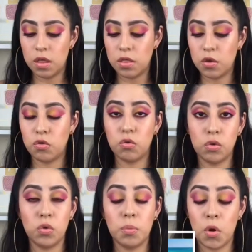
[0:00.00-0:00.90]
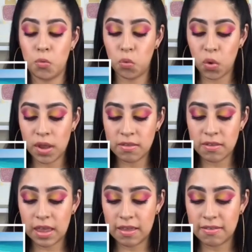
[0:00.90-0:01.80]
the Tulum ruins
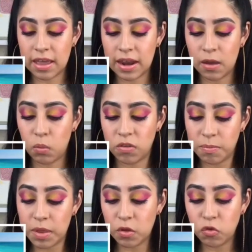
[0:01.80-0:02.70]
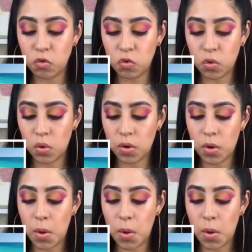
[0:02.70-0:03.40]
is that it was built to